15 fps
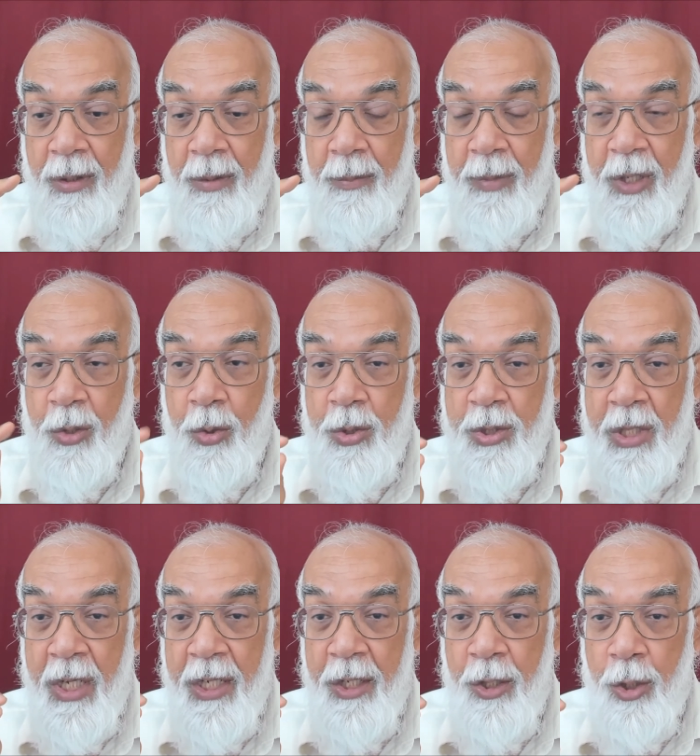because
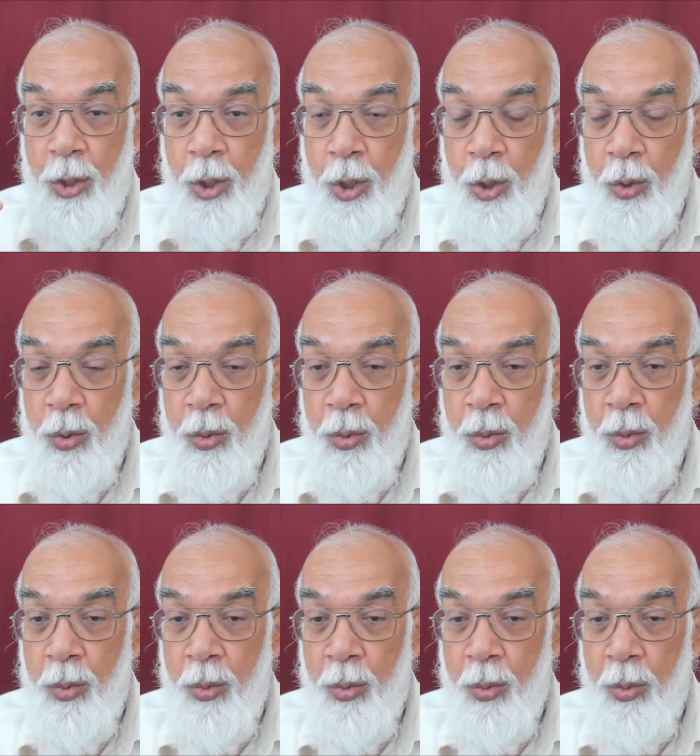I know
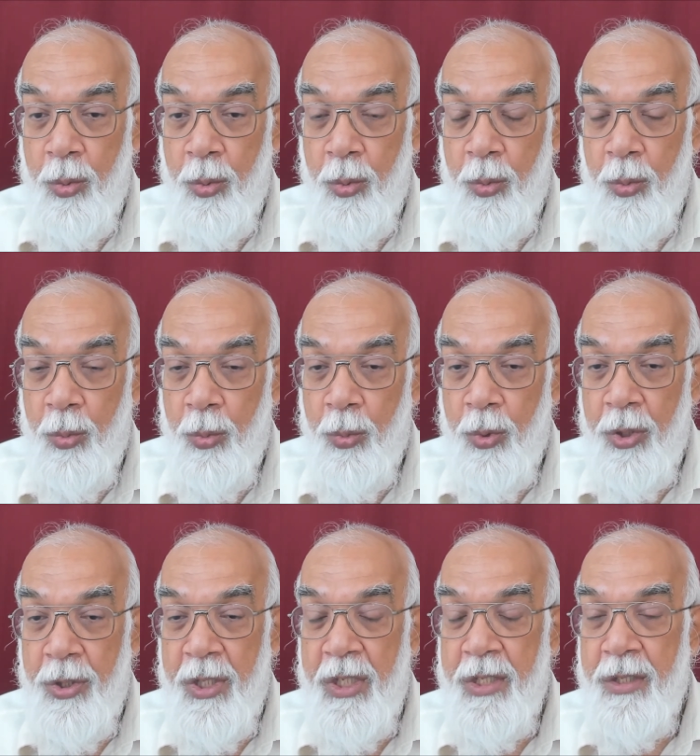
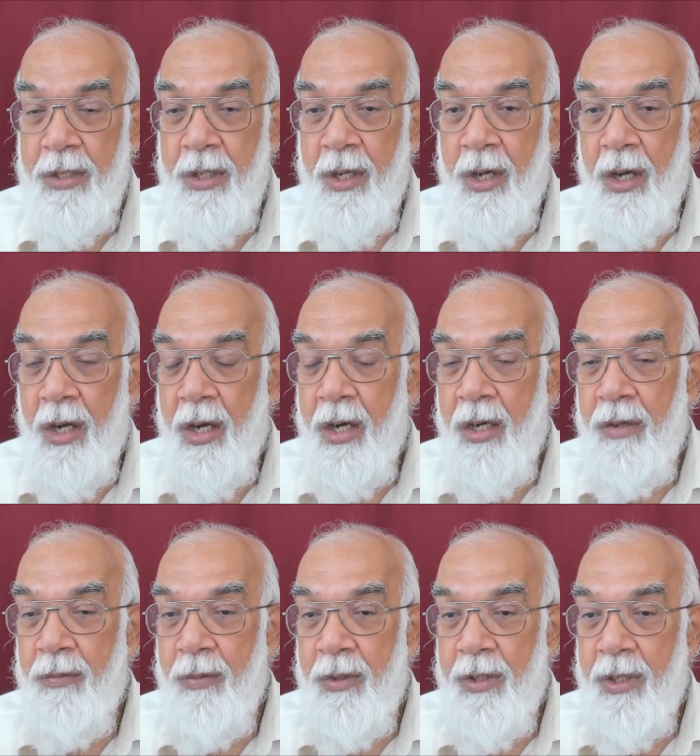what is car,
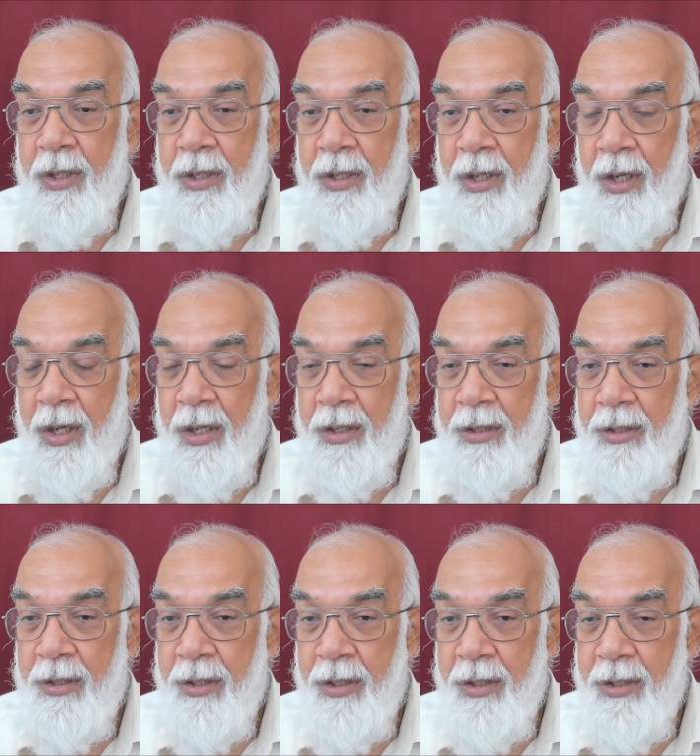what a car
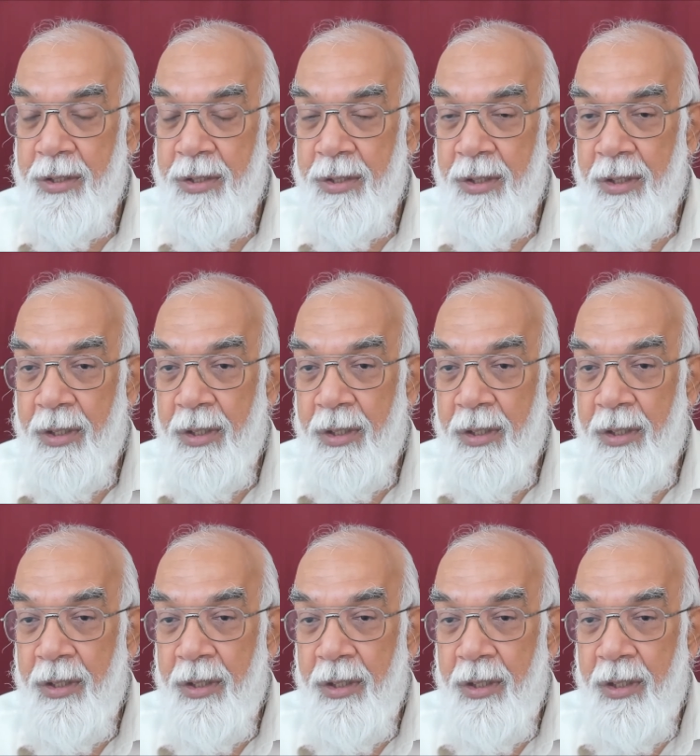does,
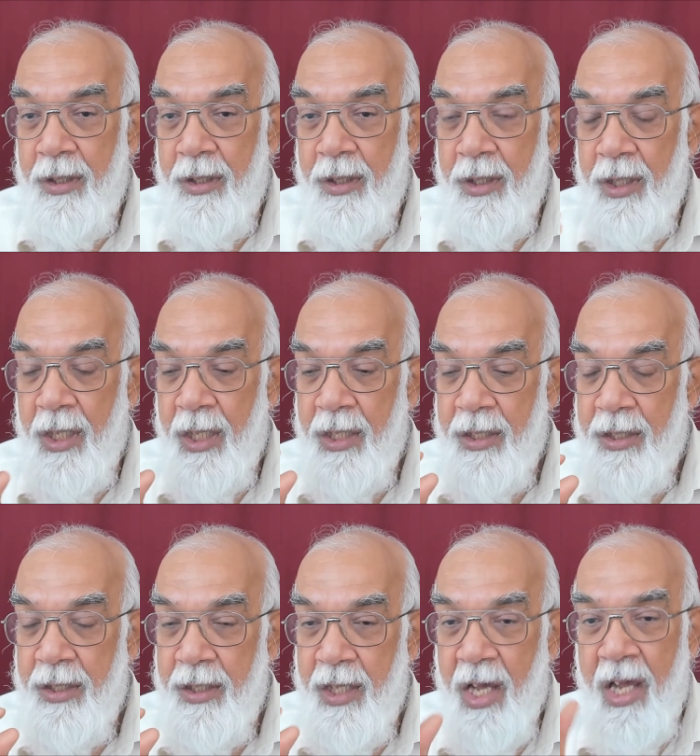and
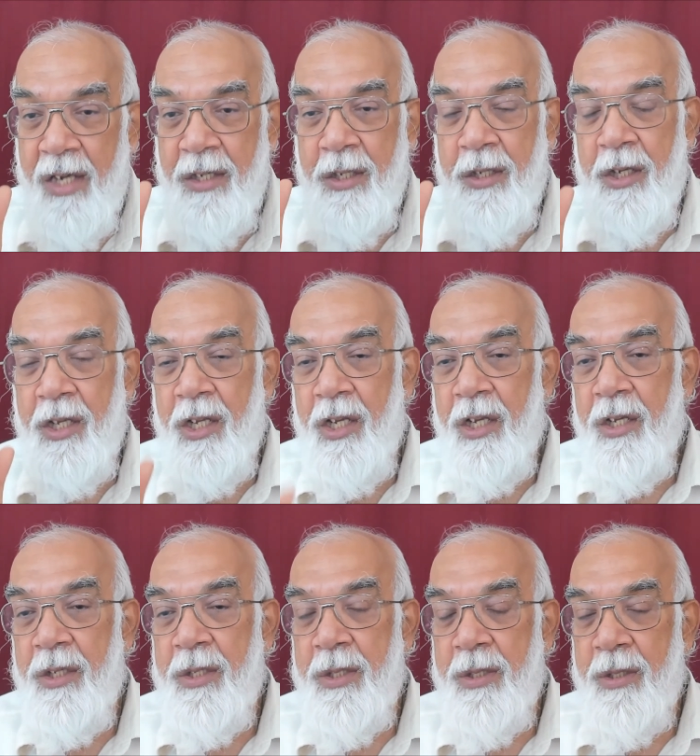that
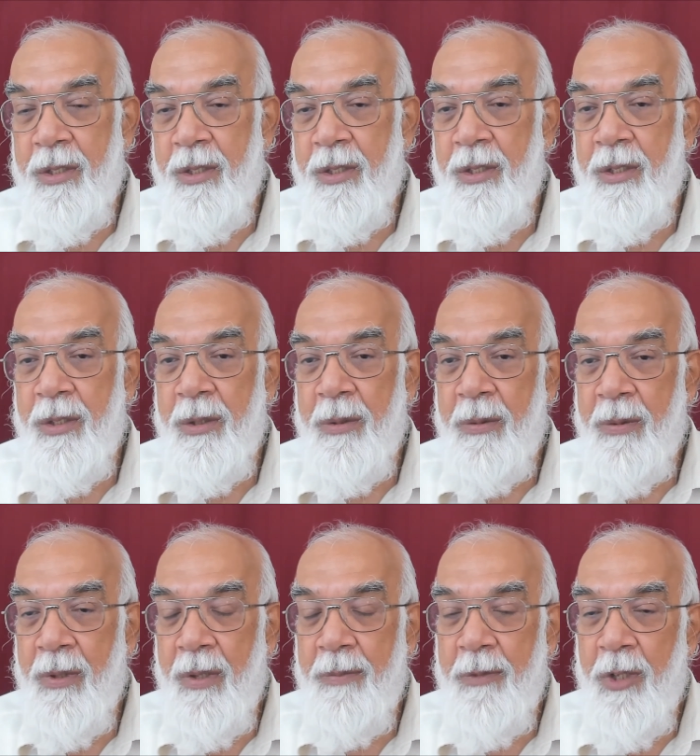creates
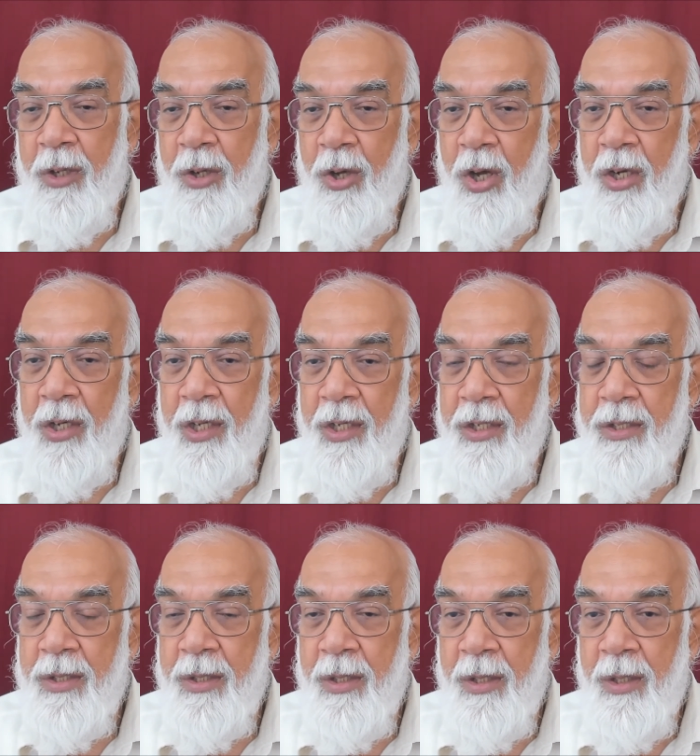from the
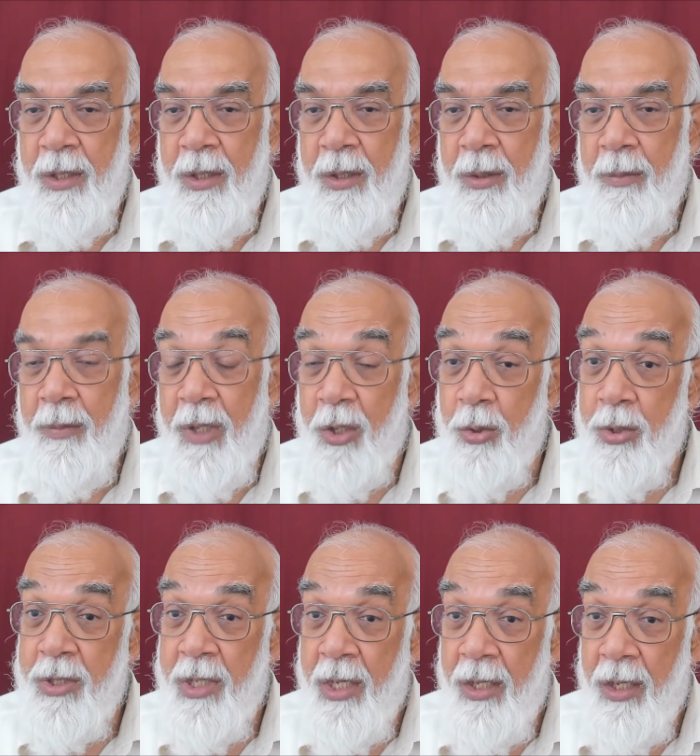knowledge
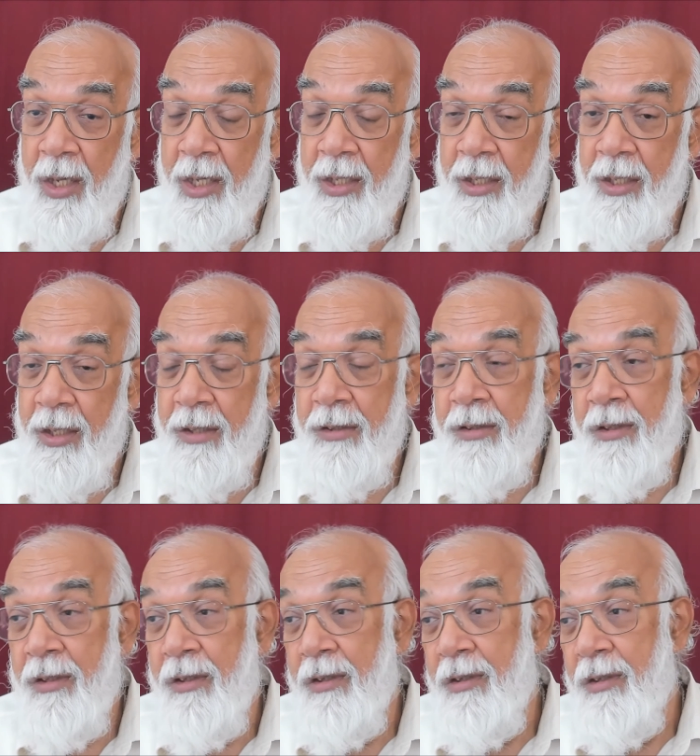because I like it
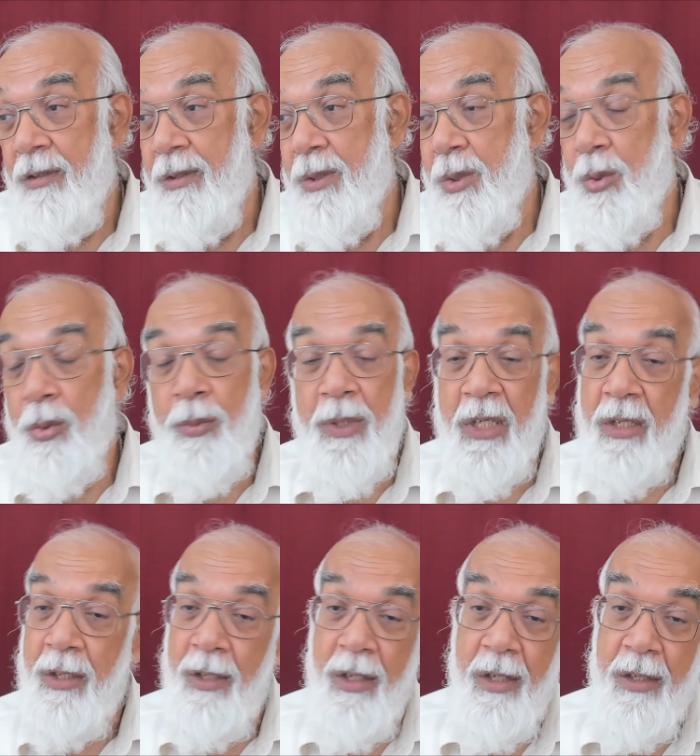so we
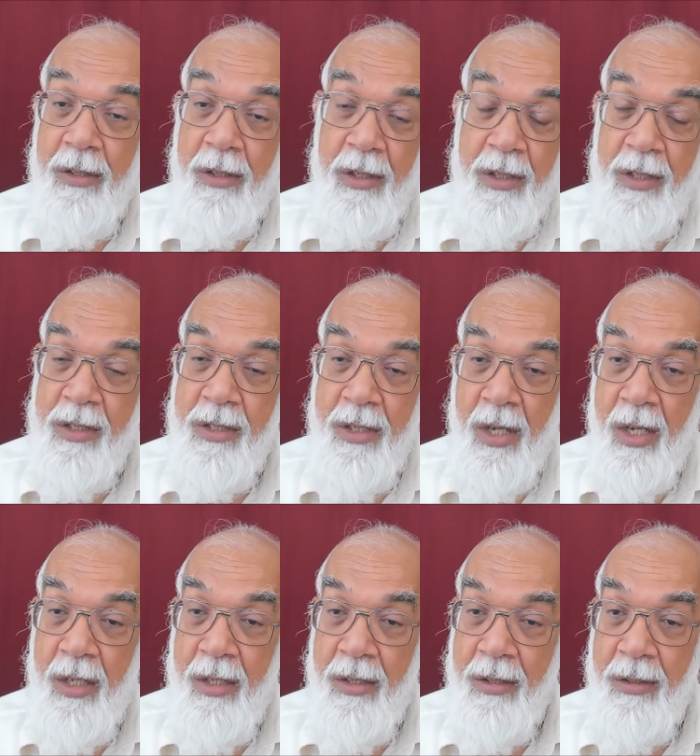create a
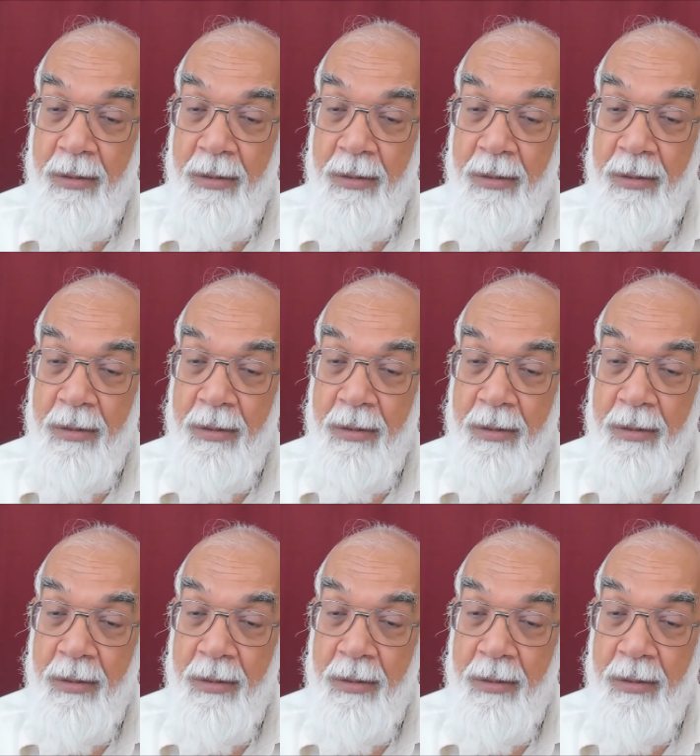desire.